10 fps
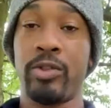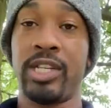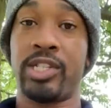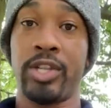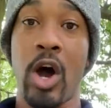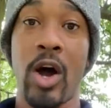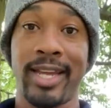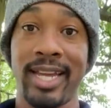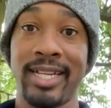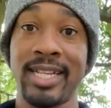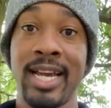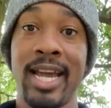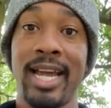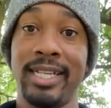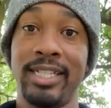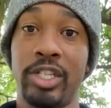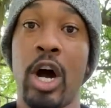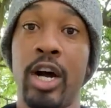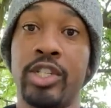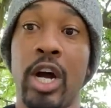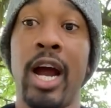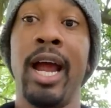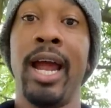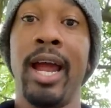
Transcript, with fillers: this dog is and these dogs are.